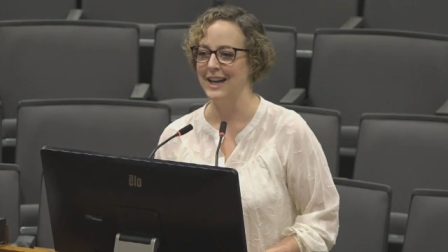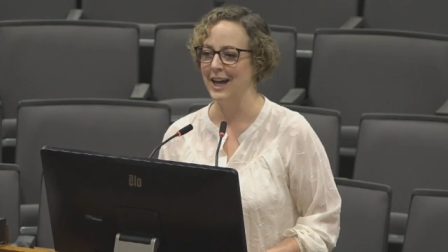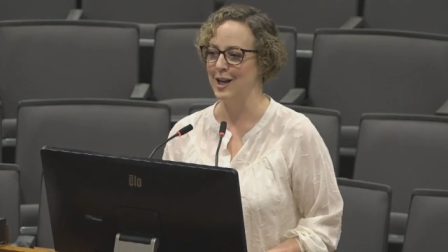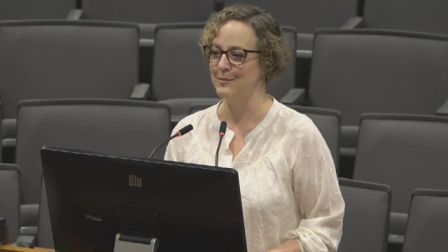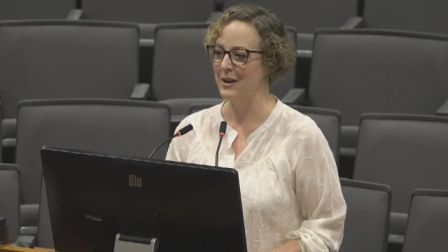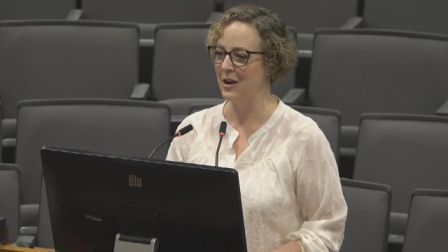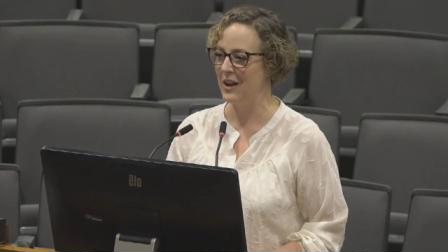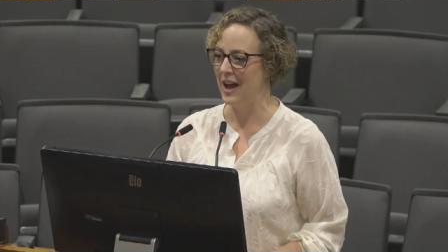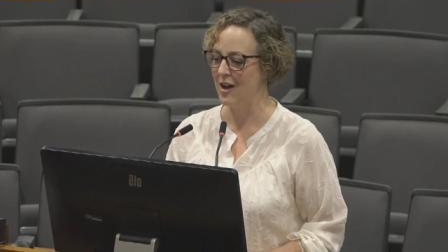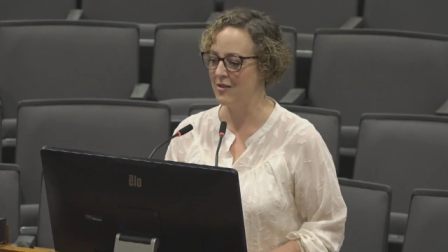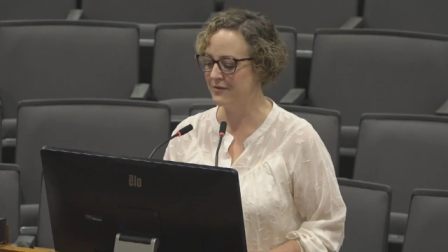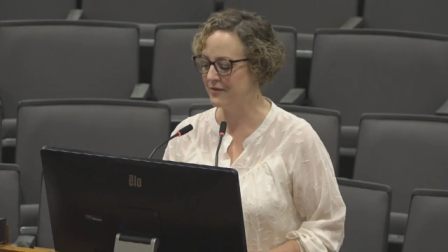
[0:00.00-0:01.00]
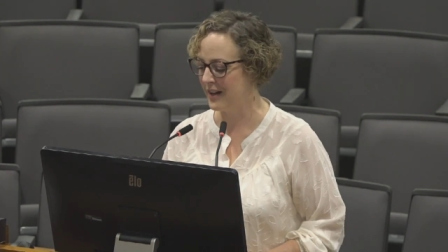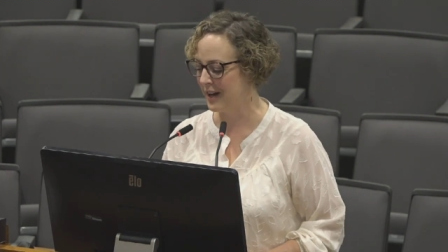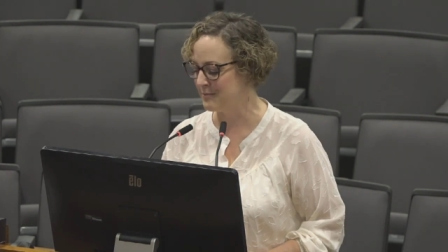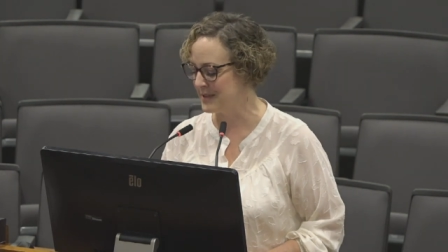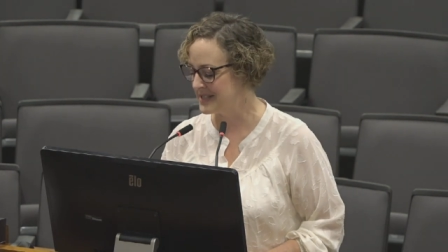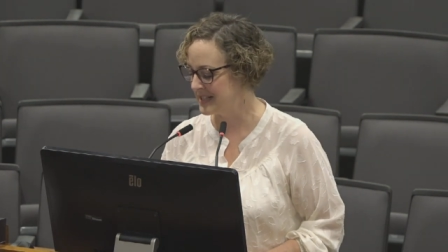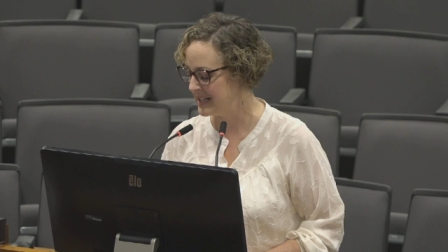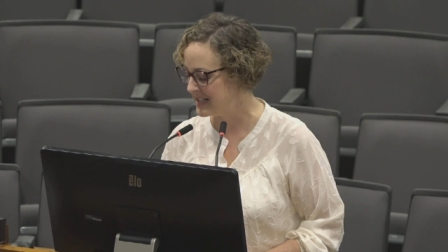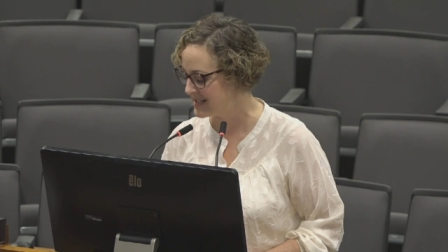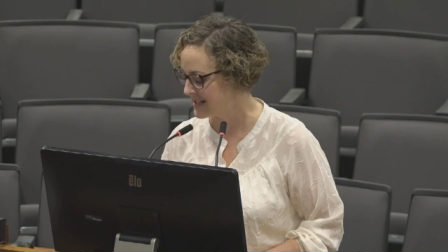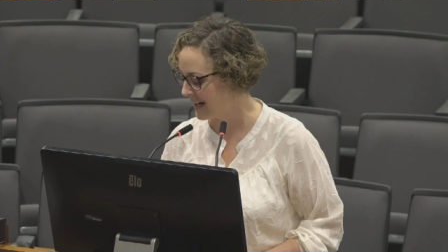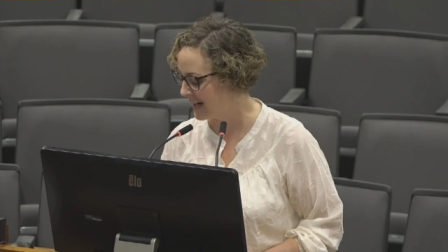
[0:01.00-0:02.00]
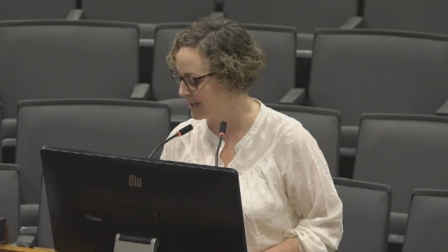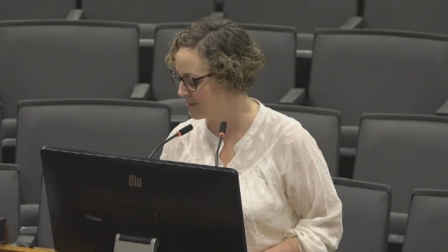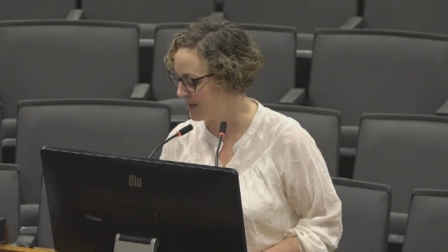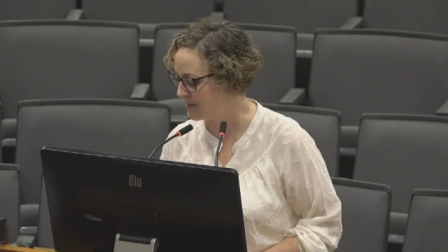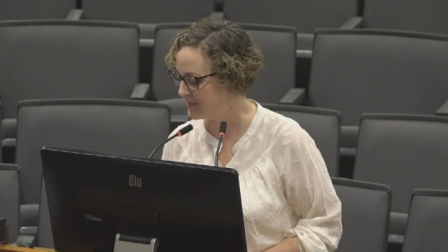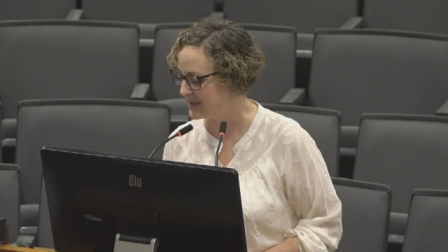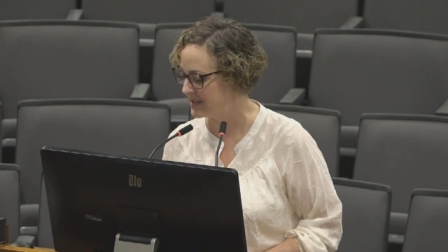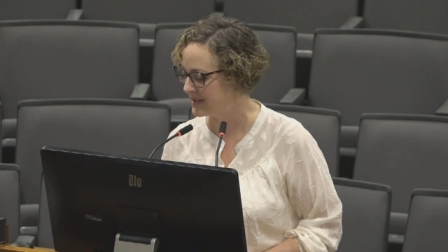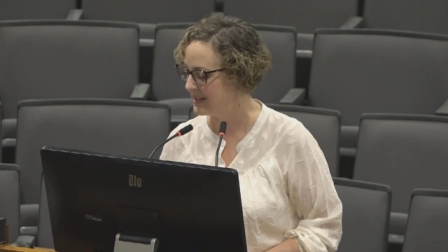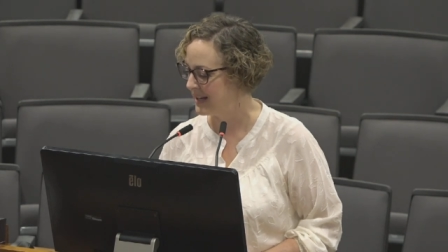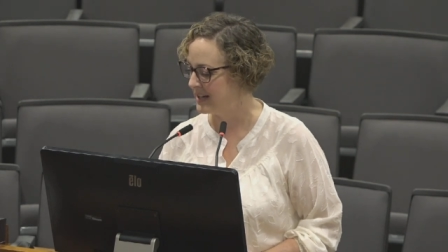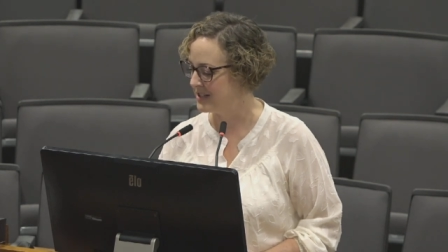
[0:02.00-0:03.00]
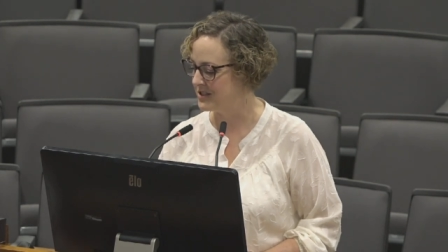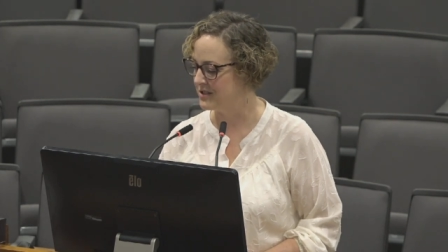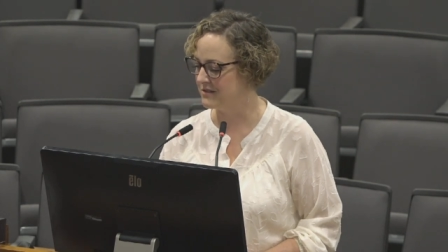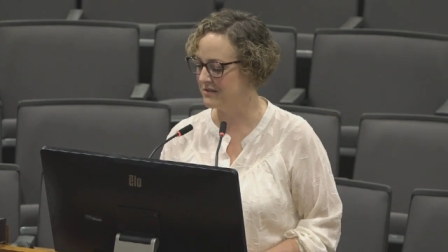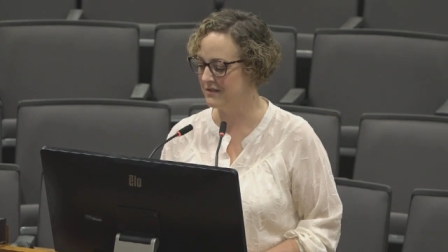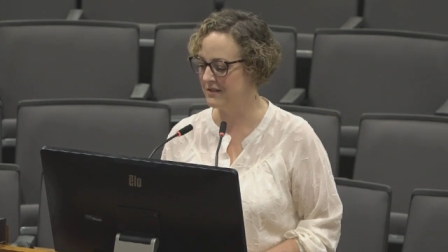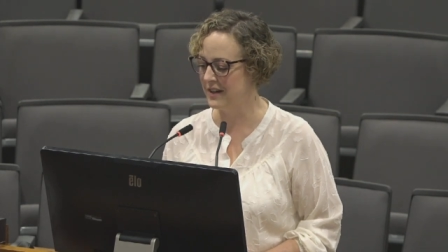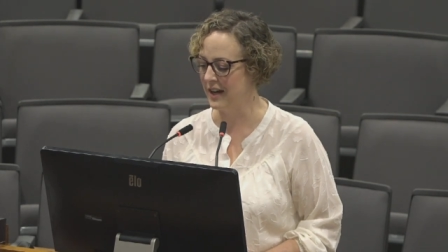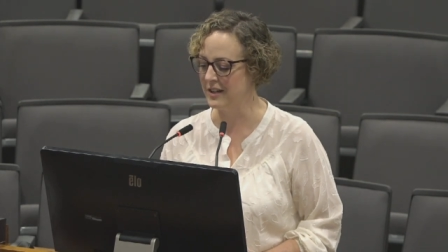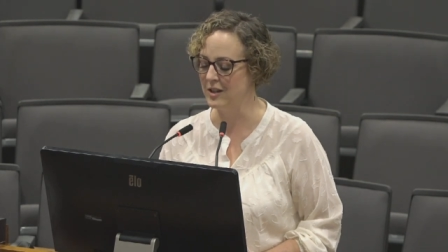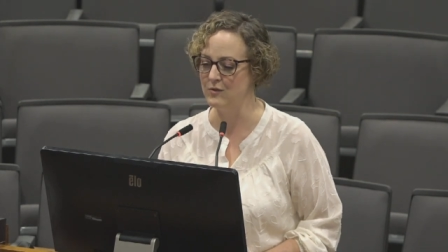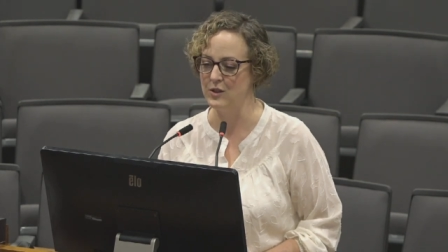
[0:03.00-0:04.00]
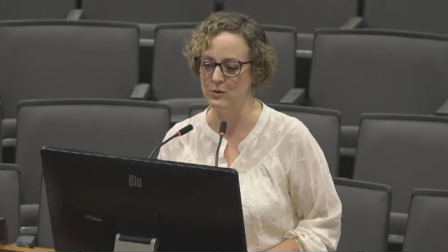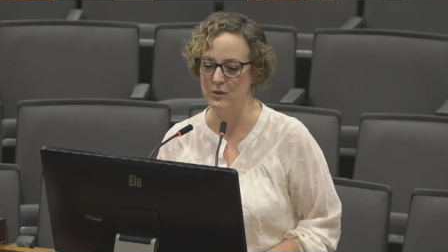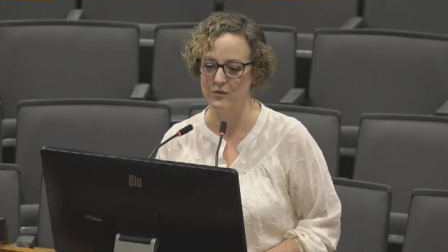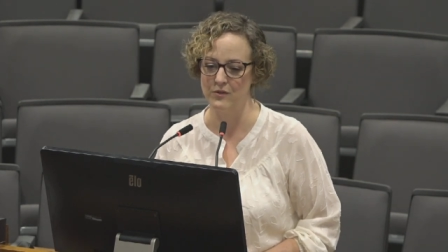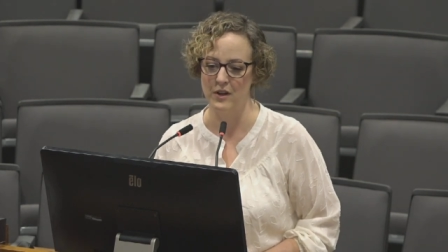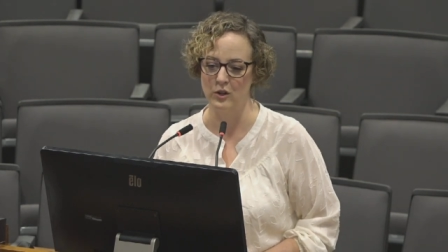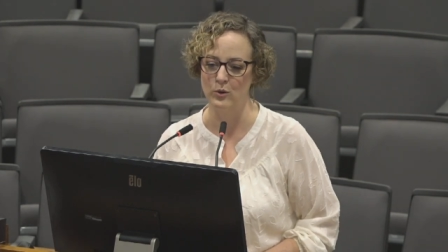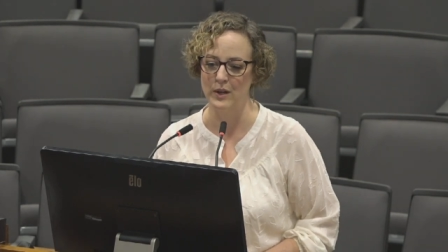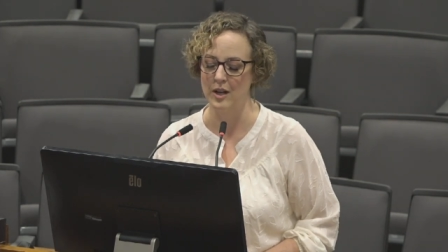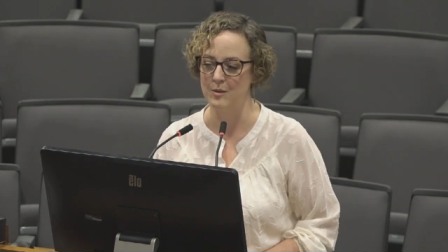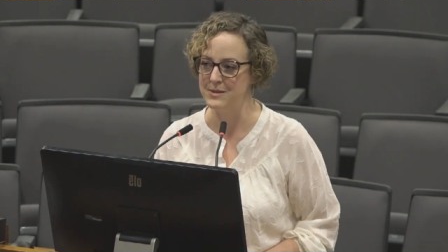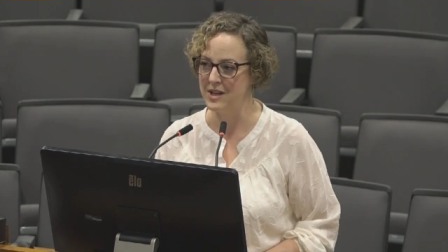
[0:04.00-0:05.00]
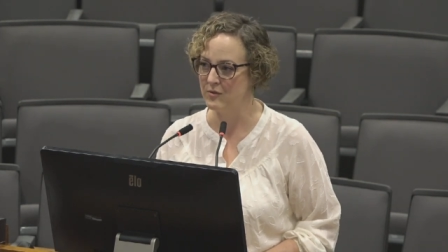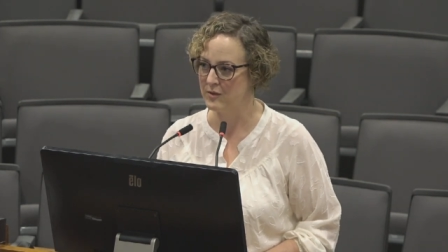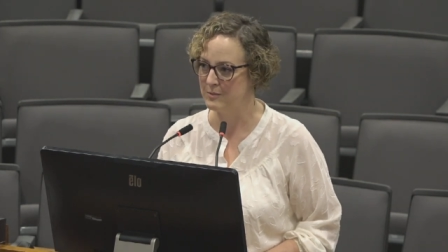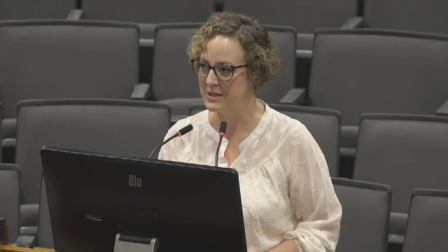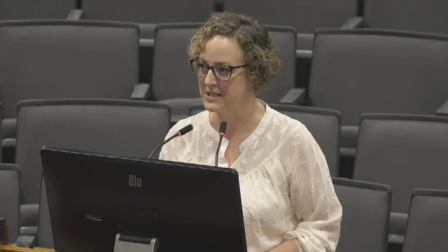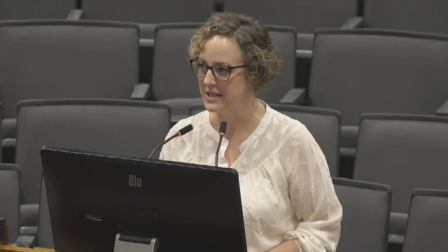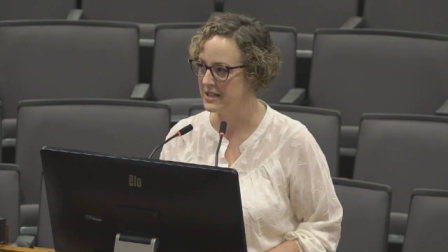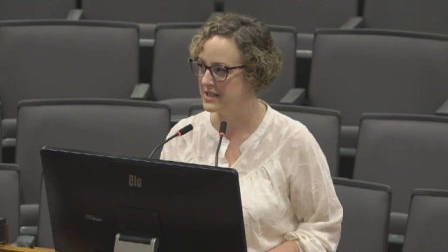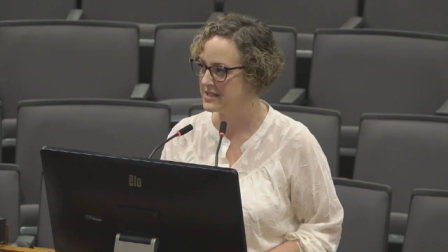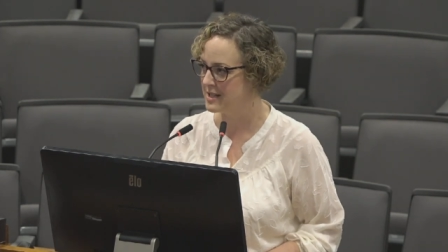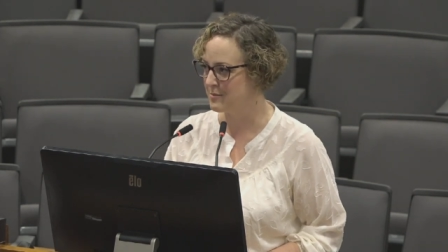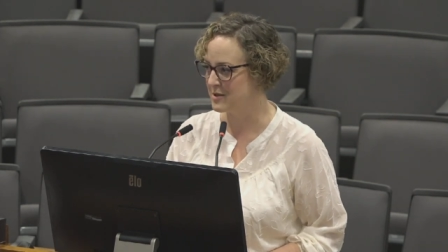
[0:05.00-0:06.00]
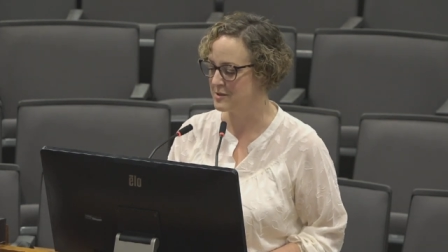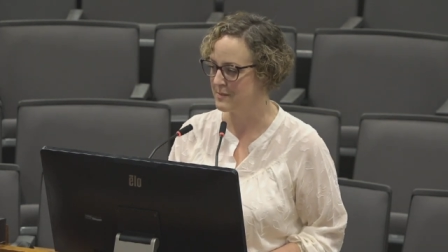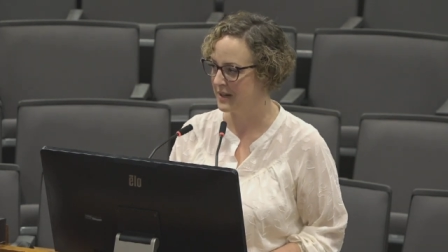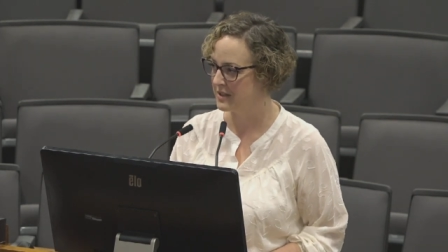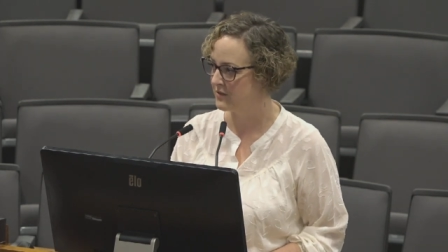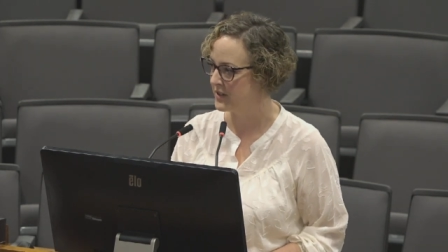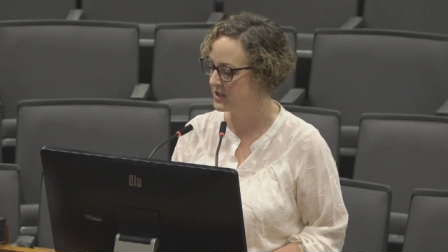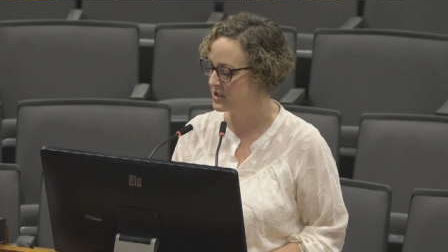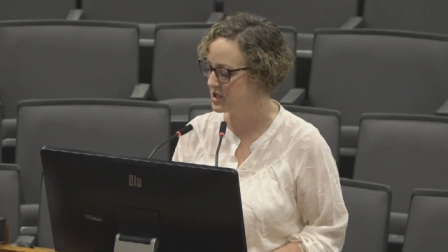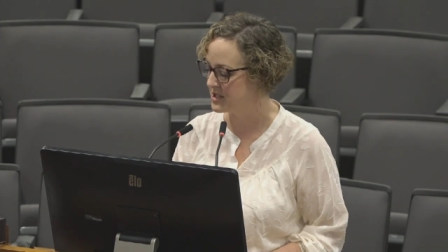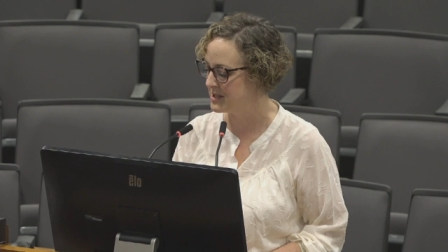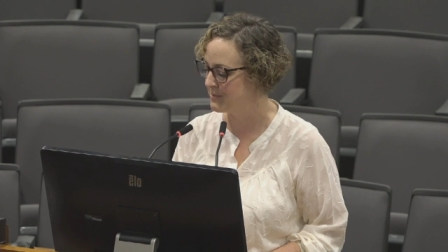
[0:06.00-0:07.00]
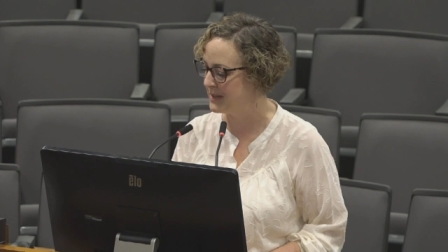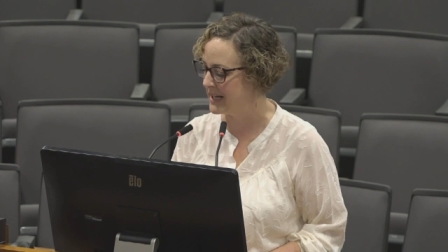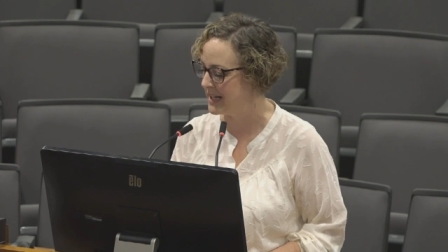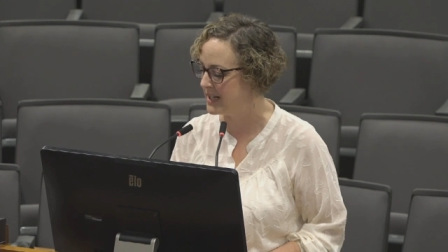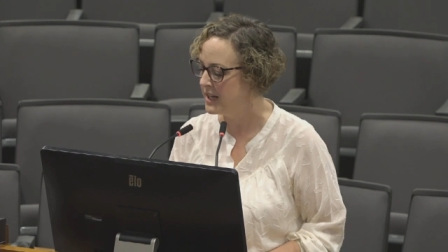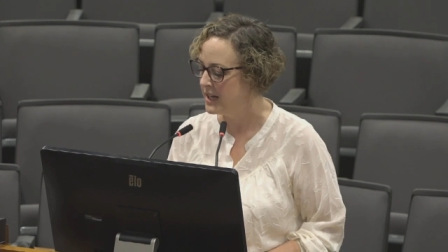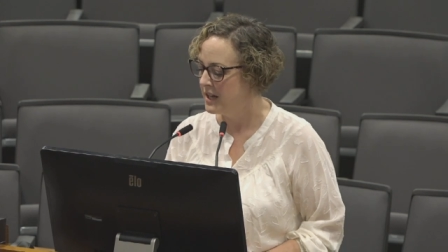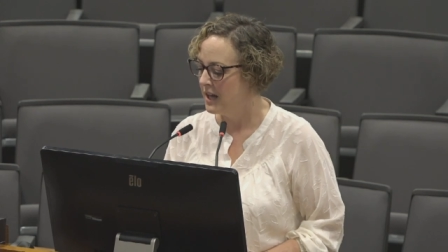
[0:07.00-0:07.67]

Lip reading: And I'll have Ms. Sydney Stein come up and give you a quick update from the CDC perspective here in just a minute.